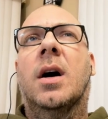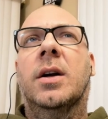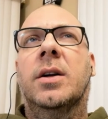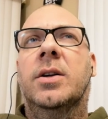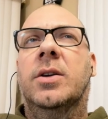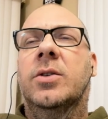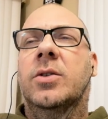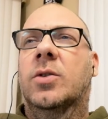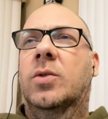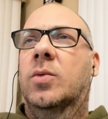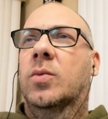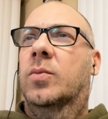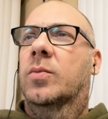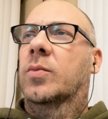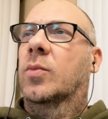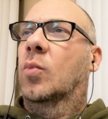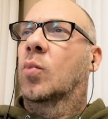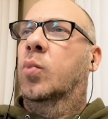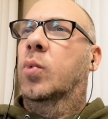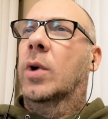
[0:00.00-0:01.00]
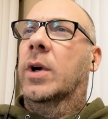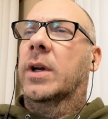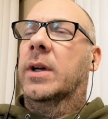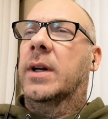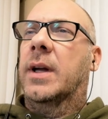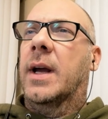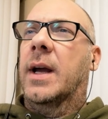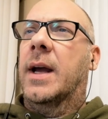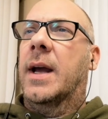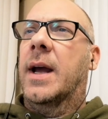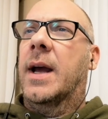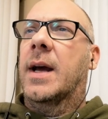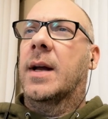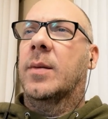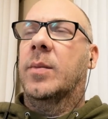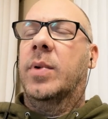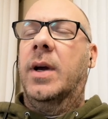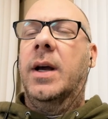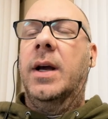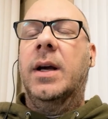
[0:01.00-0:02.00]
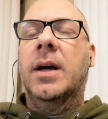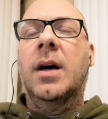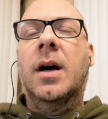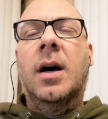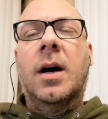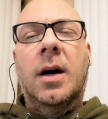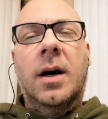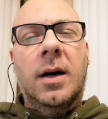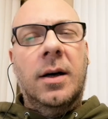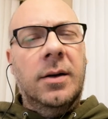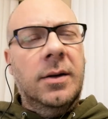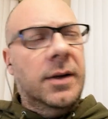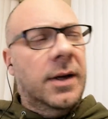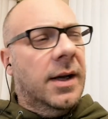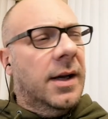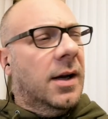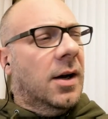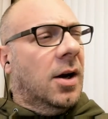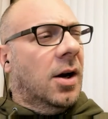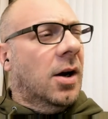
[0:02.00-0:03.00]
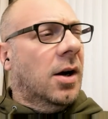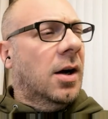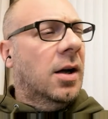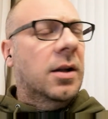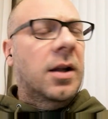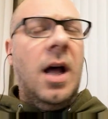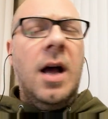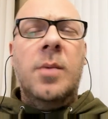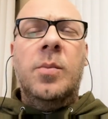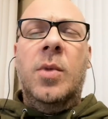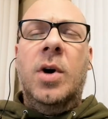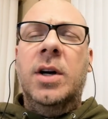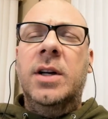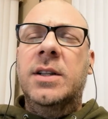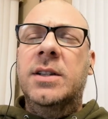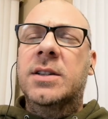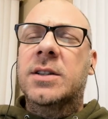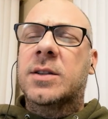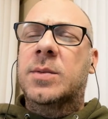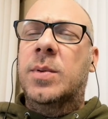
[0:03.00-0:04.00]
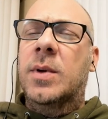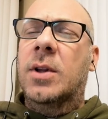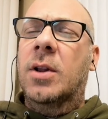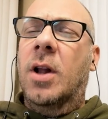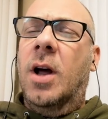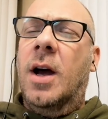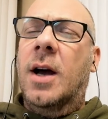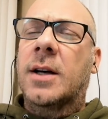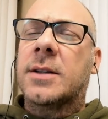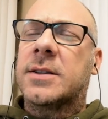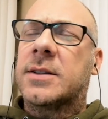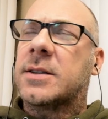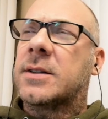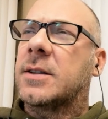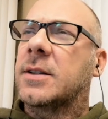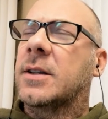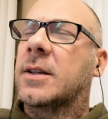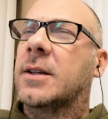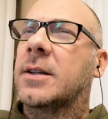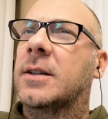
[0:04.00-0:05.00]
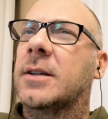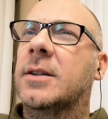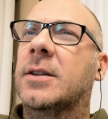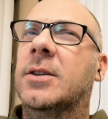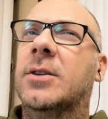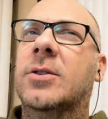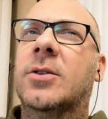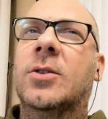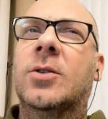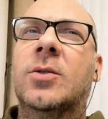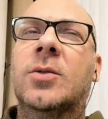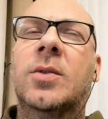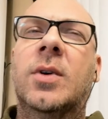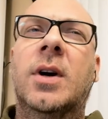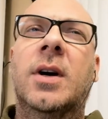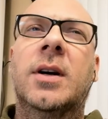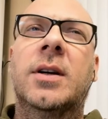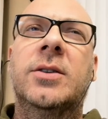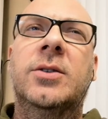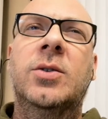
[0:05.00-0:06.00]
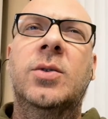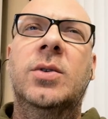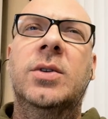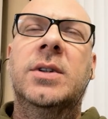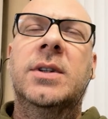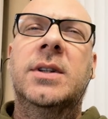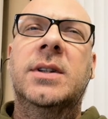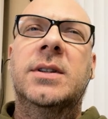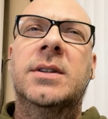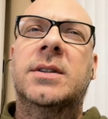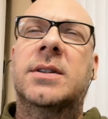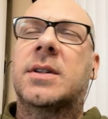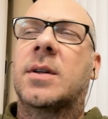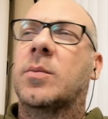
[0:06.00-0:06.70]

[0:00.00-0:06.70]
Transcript: you know, win a hand pay. A lot of money has been lost, you know, doing this.